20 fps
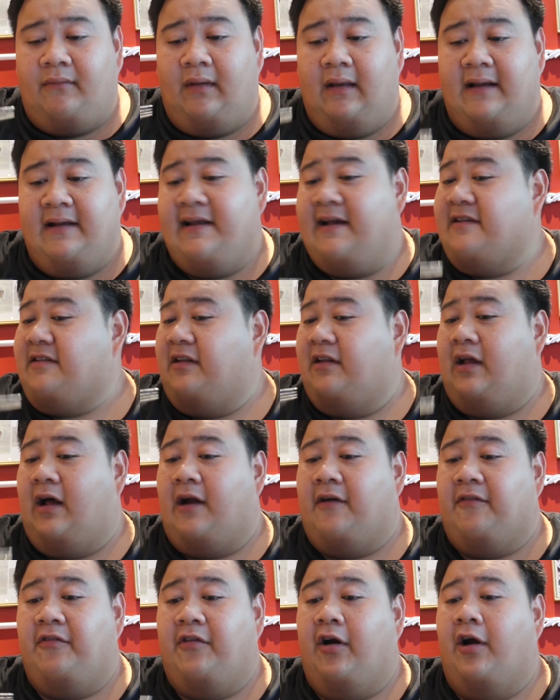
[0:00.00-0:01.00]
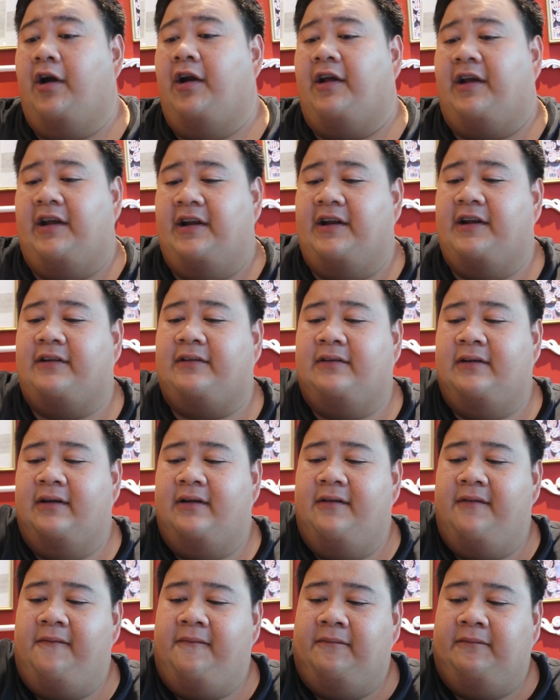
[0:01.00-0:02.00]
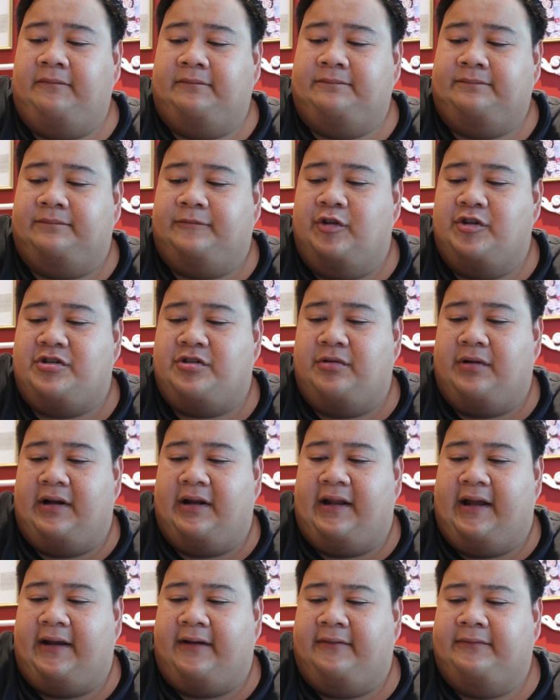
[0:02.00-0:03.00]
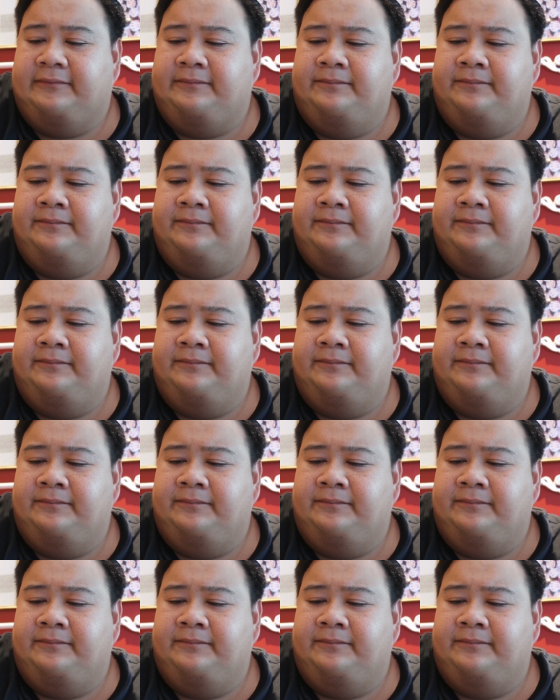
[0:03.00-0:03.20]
It has a lot of garlic in it, which is what I like.